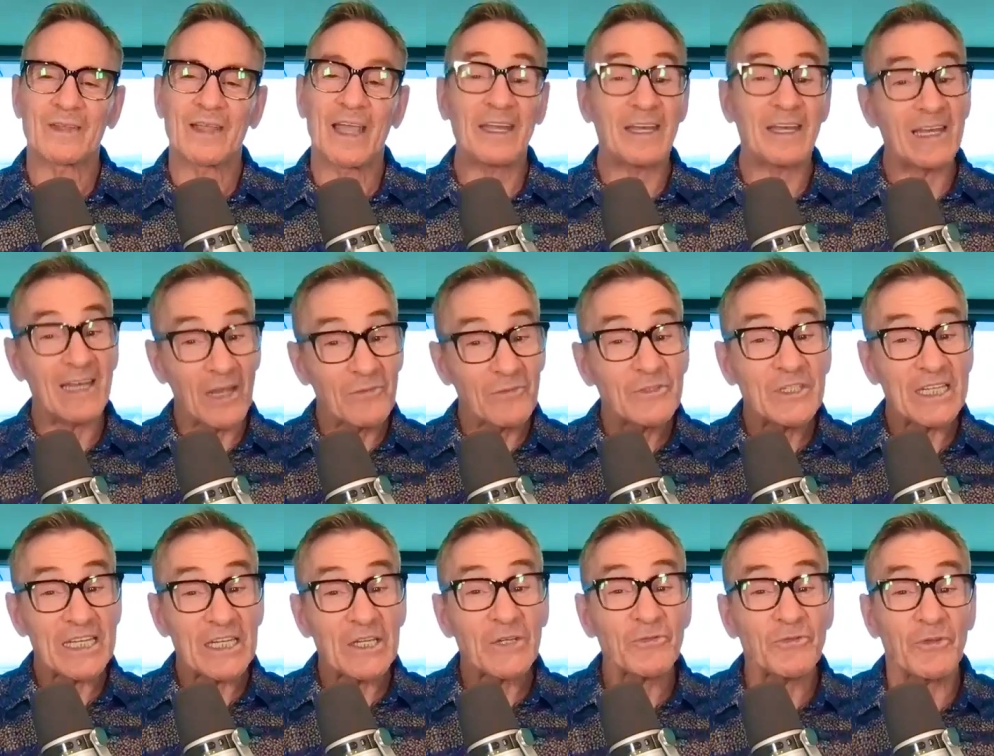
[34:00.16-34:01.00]
And I'd love to
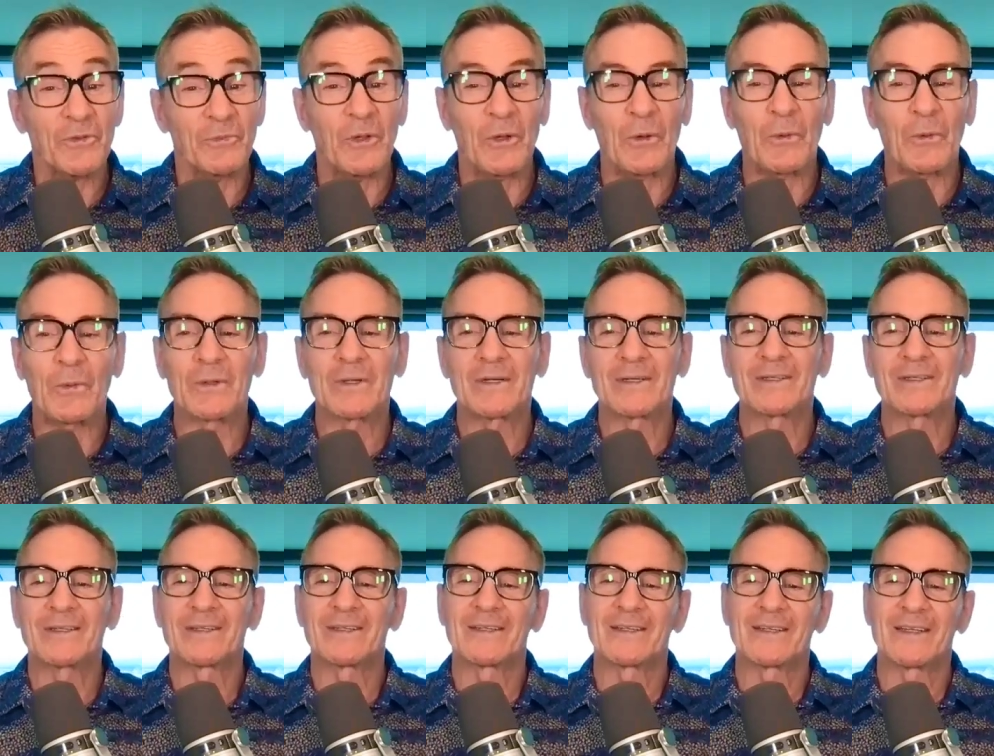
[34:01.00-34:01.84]
hear from you.
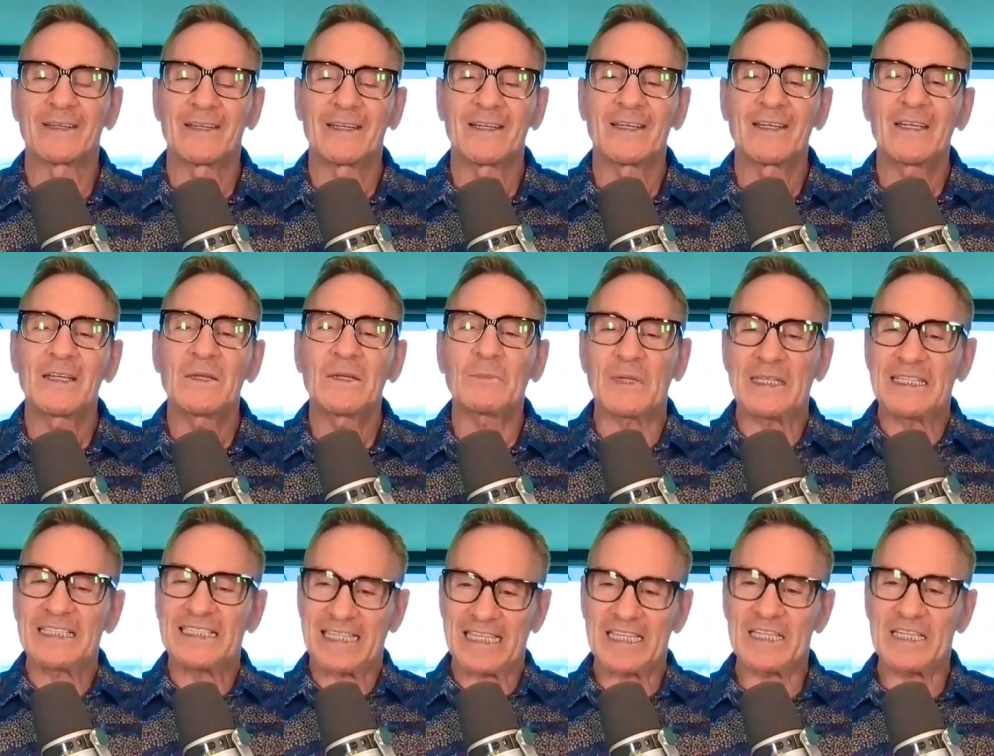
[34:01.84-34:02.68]

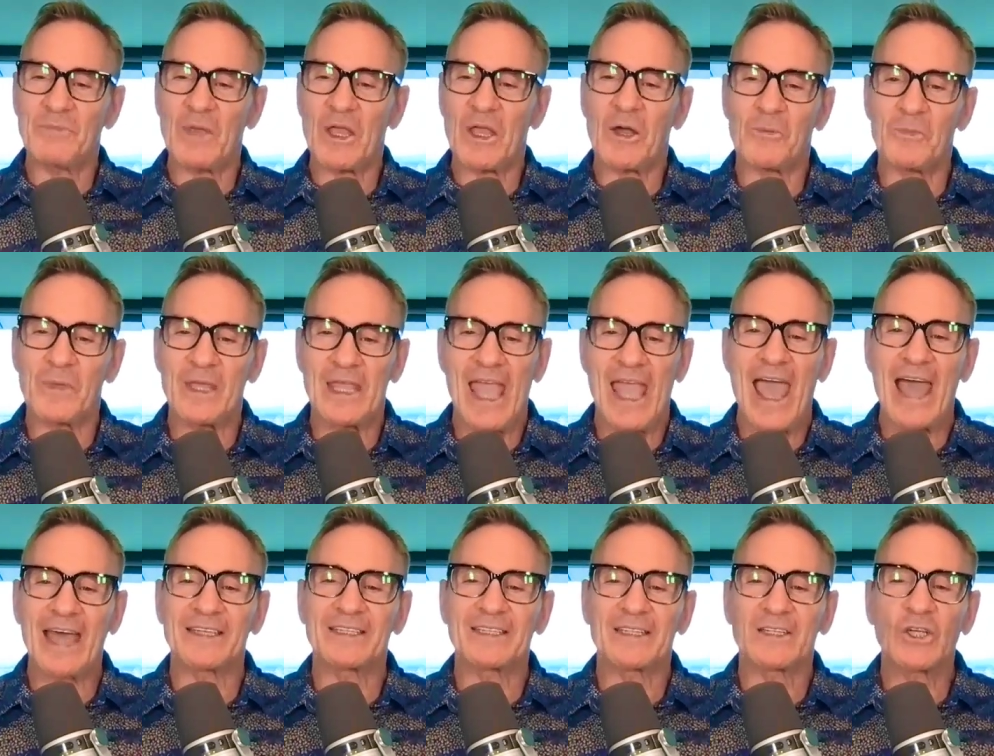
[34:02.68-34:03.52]
Please email me
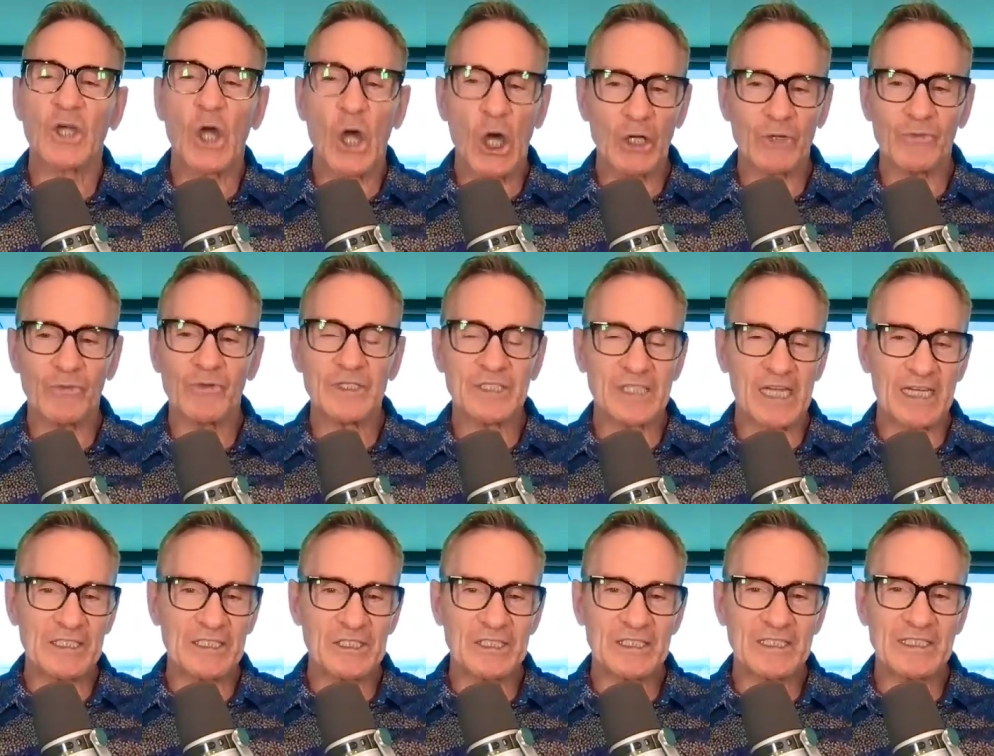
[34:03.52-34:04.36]
at
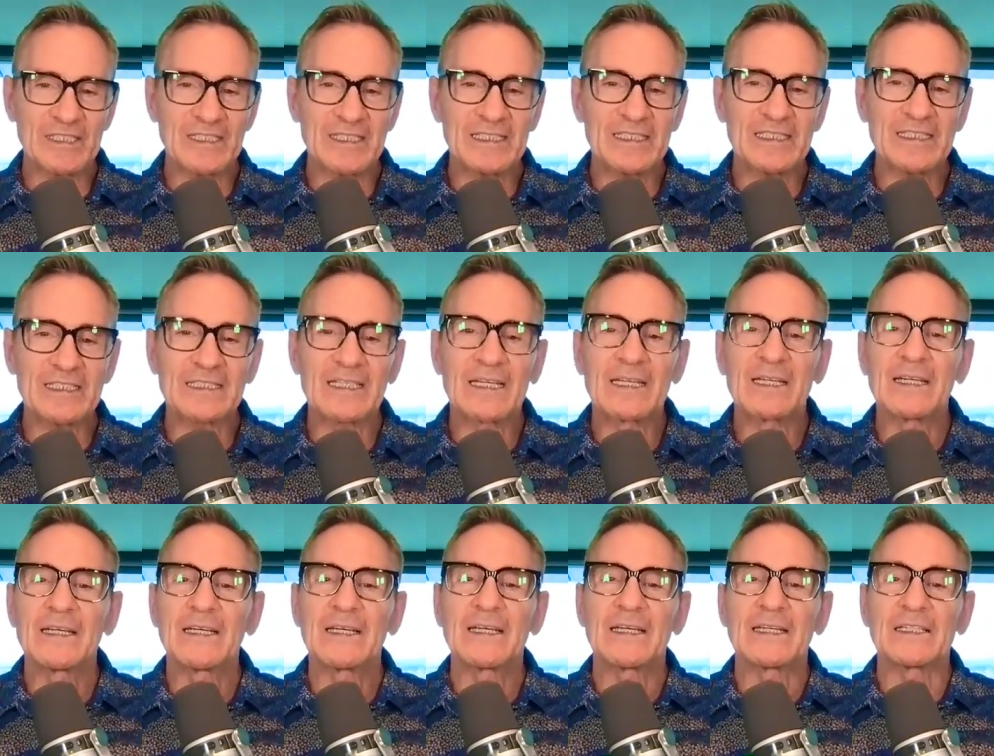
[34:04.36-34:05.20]

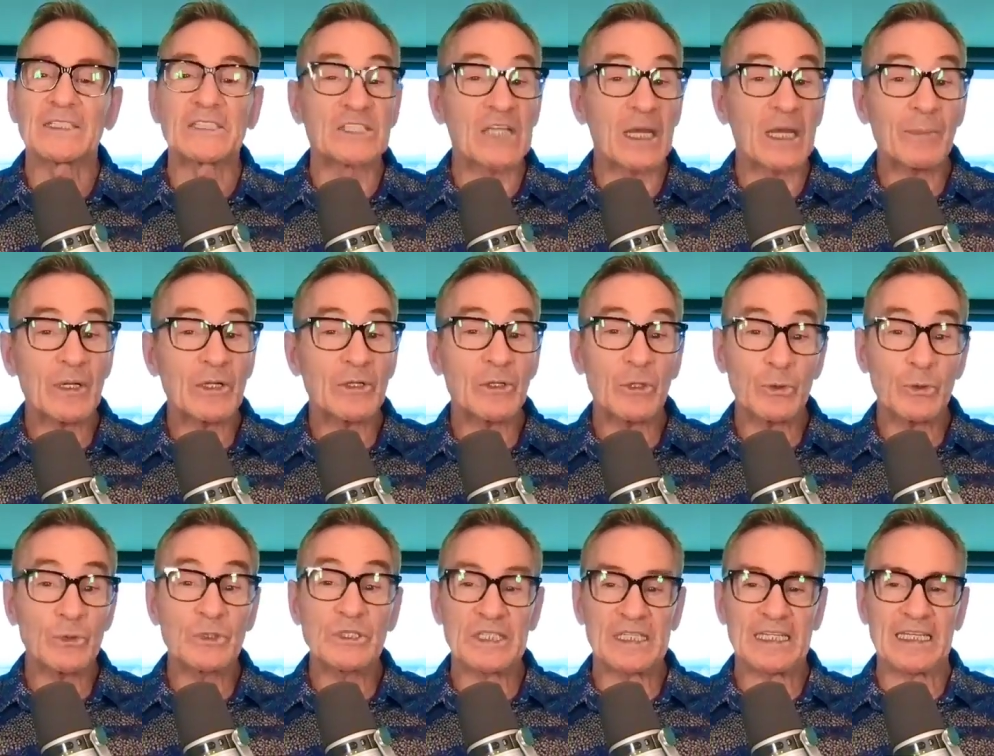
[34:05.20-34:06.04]

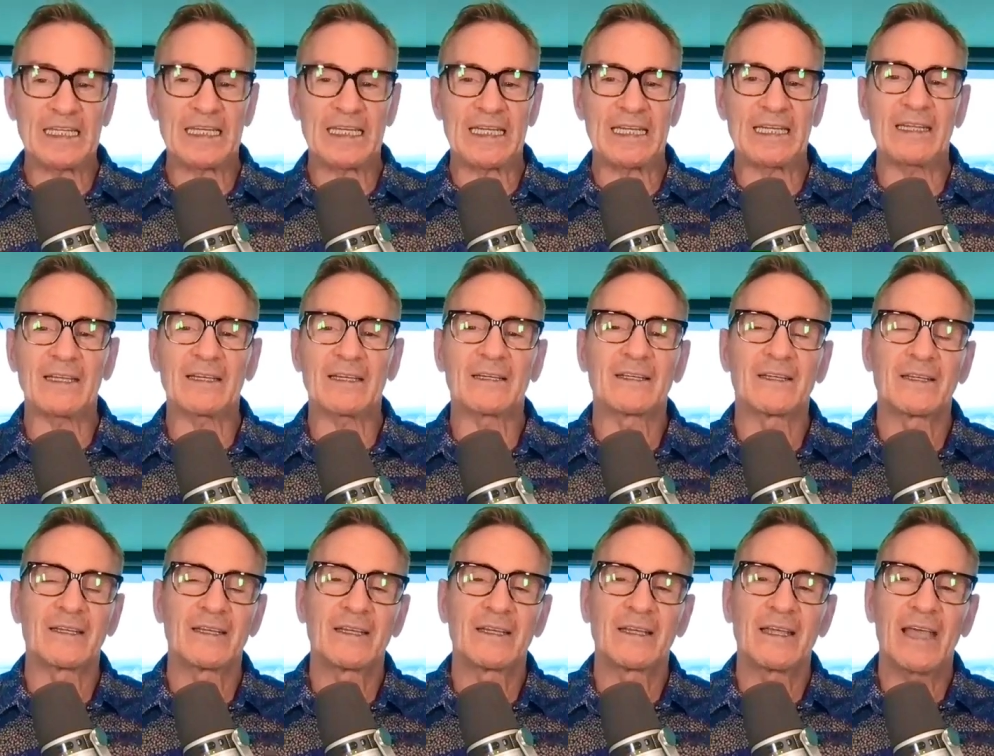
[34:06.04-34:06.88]

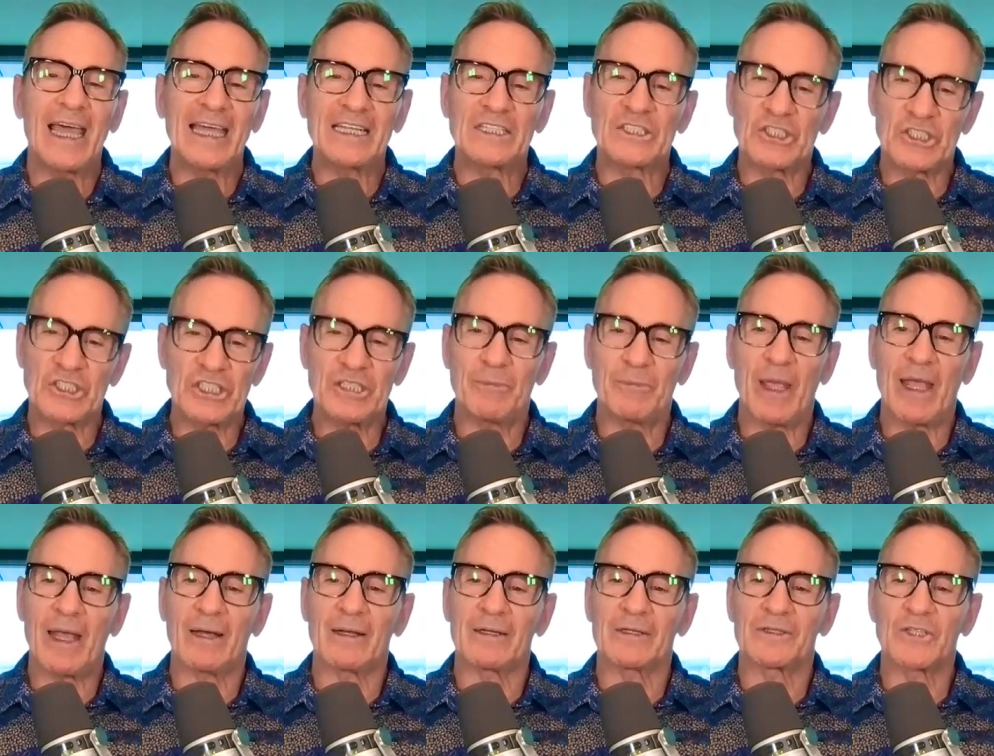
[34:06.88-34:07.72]

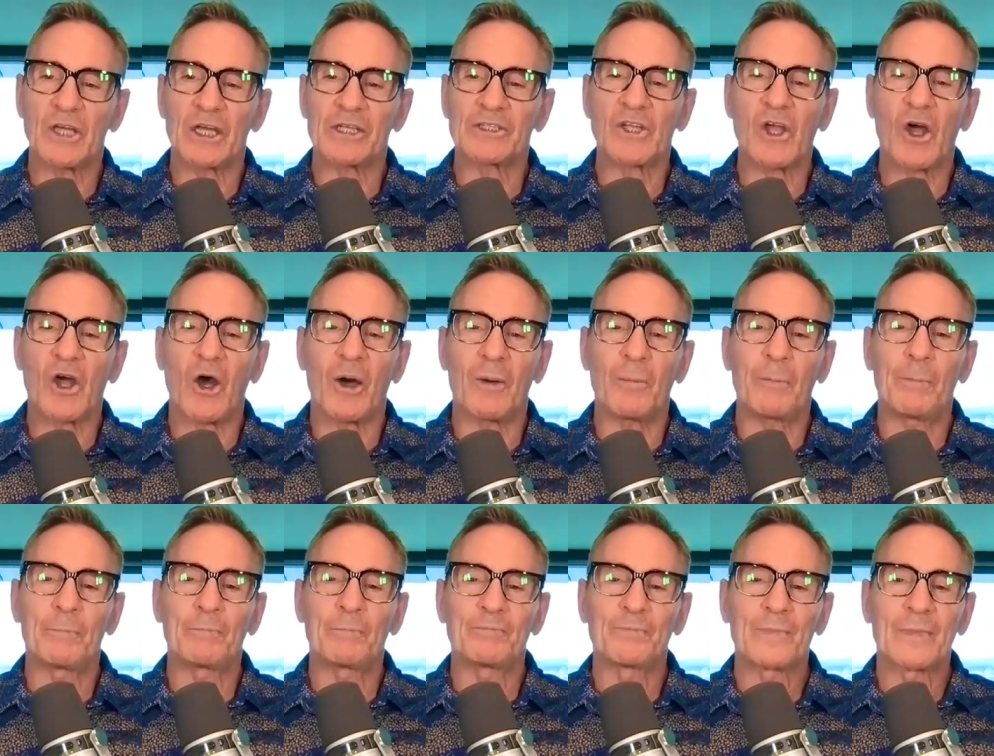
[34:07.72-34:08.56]
conversationswt@gmail.com.